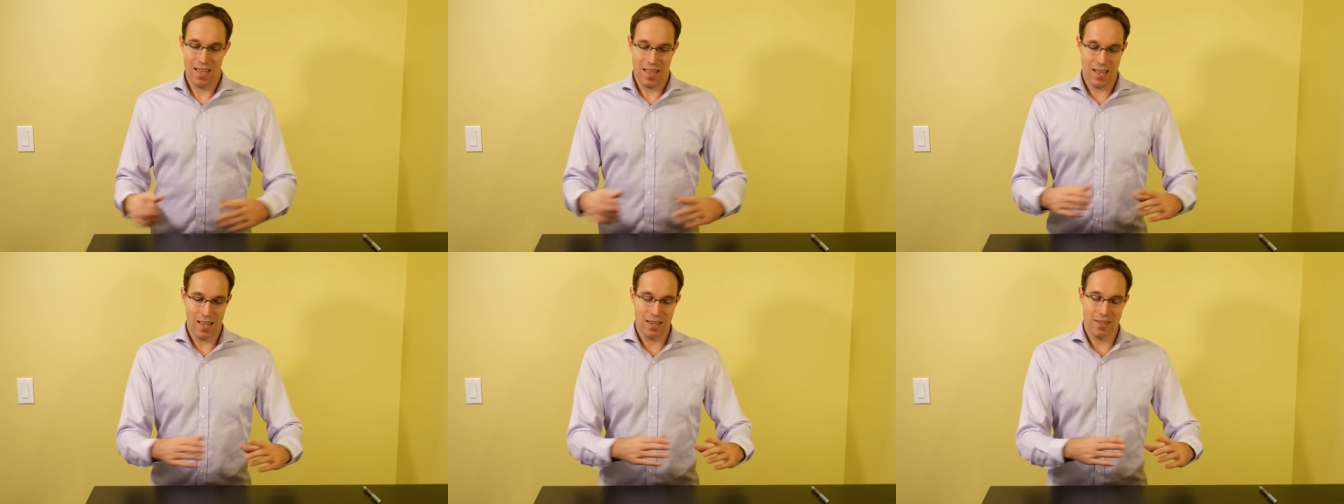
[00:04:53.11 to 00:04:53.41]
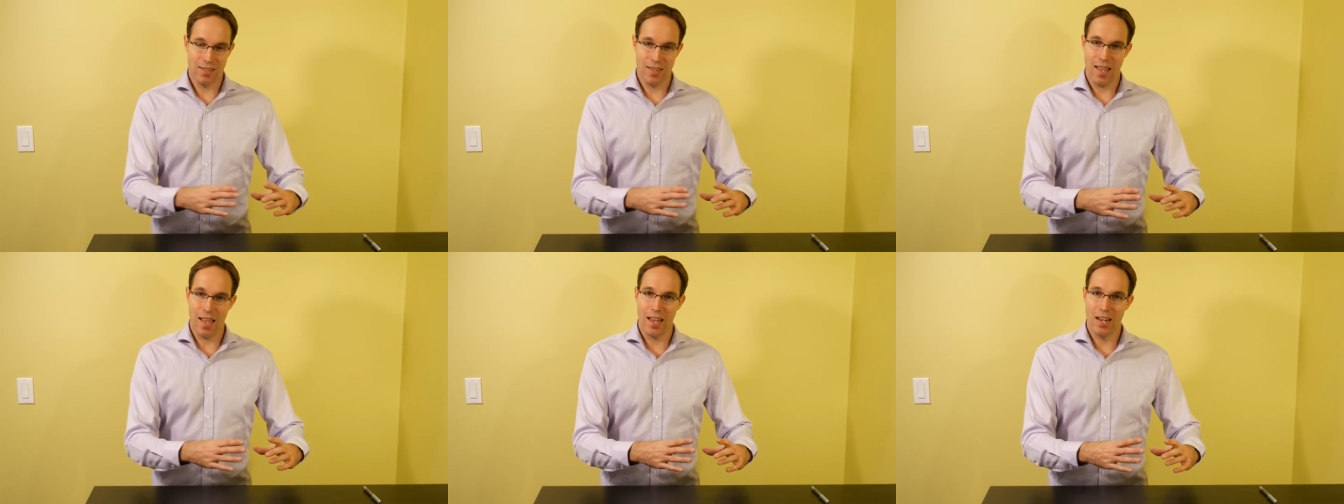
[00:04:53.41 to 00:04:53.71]

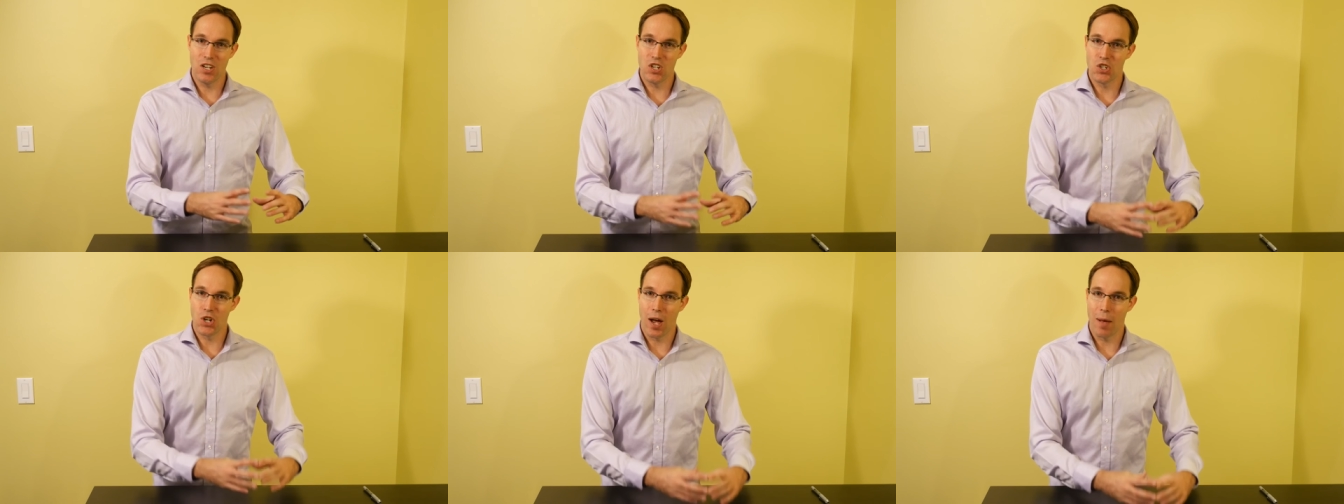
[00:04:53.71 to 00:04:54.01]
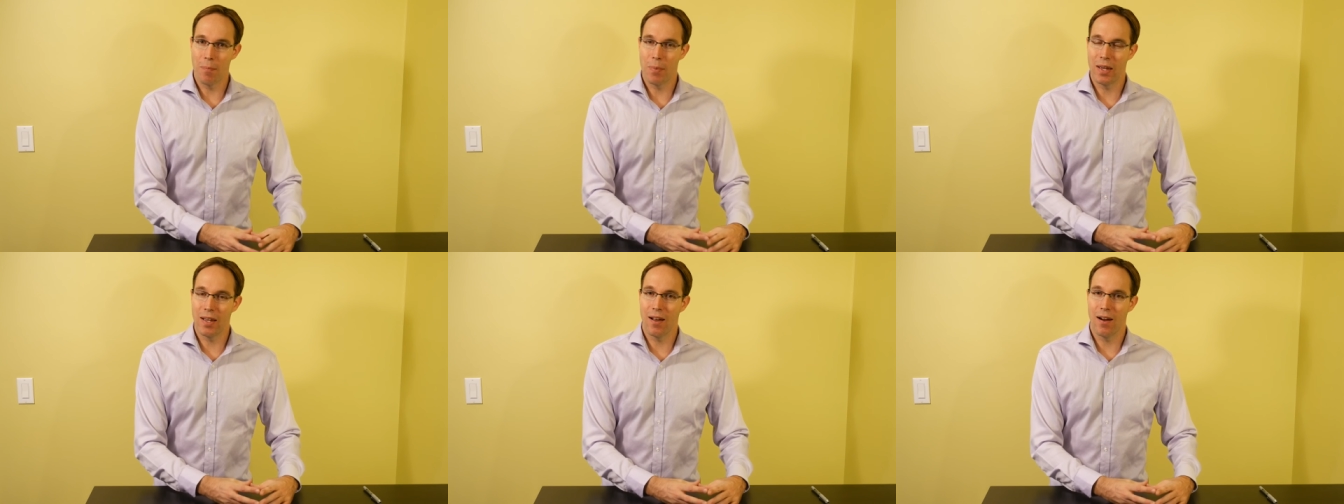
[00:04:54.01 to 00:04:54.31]
is a
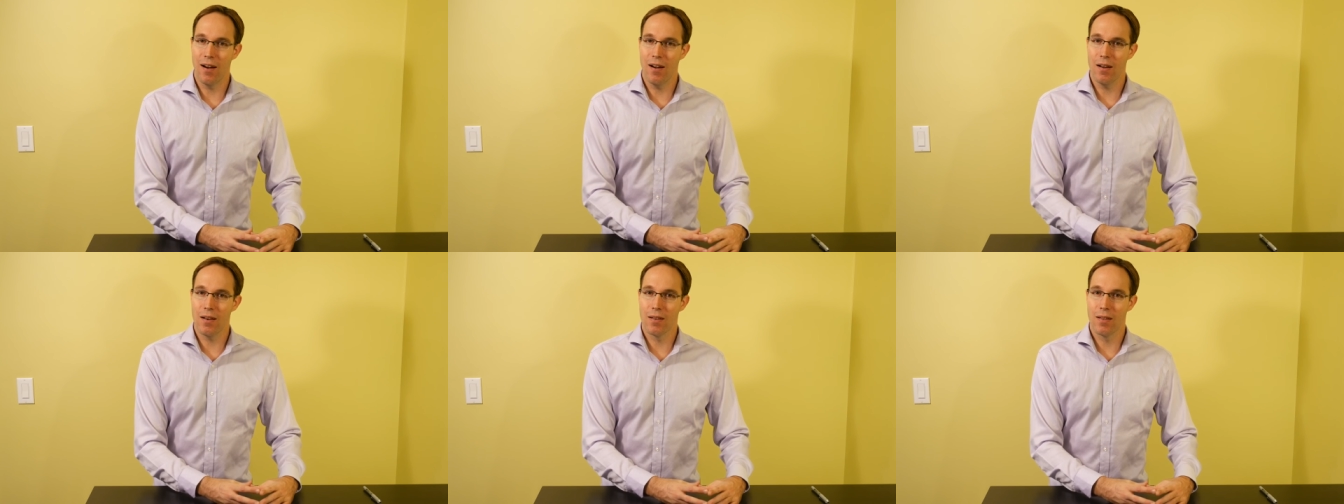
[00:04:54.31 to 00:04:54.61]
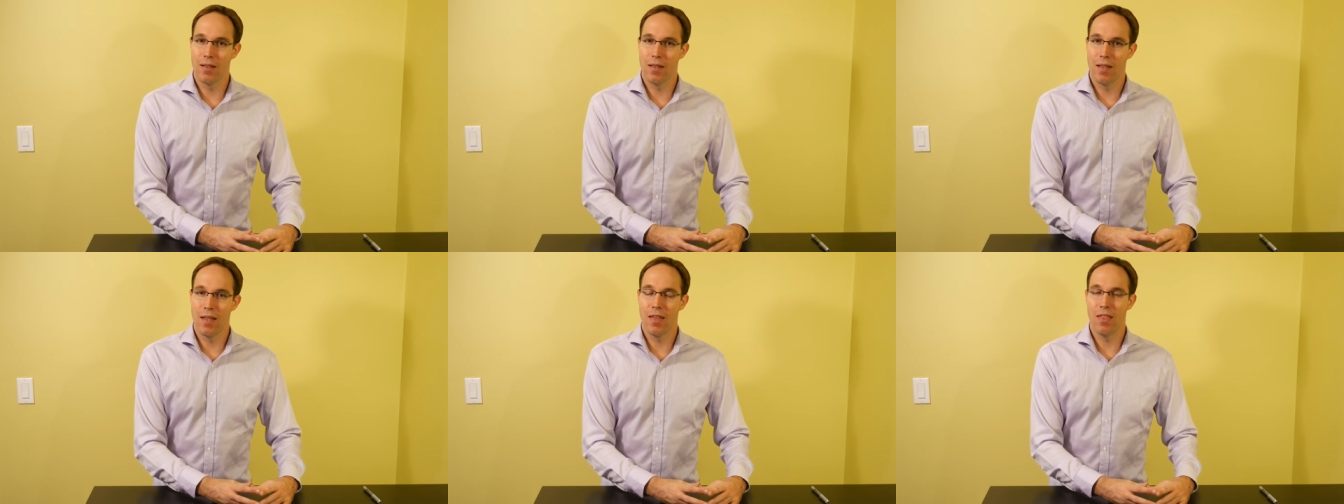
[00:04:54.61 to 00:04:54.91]
shopping cart
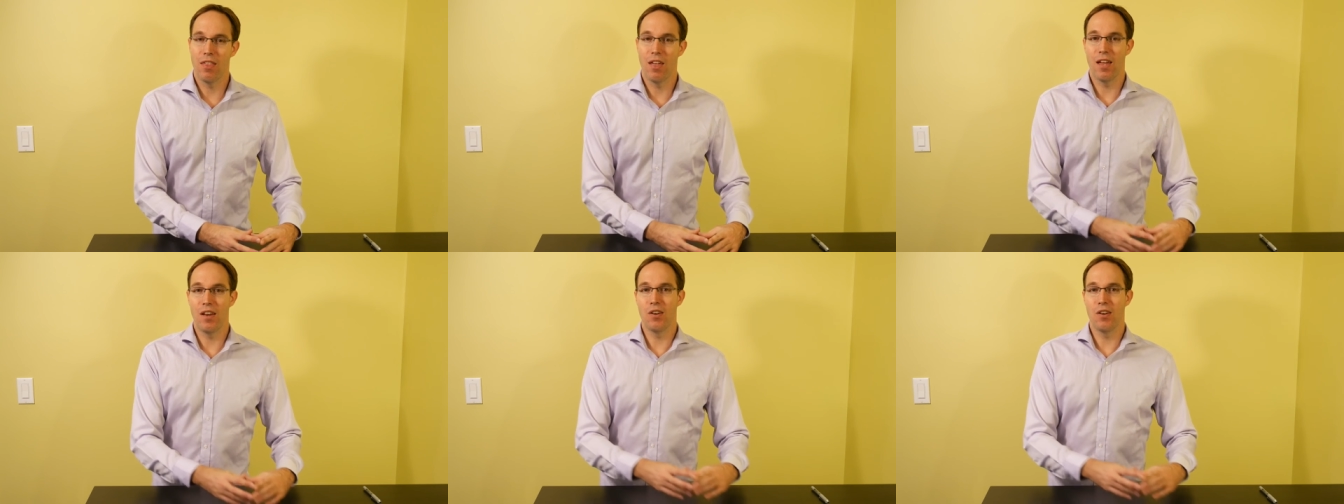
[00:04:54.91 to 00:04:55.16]
that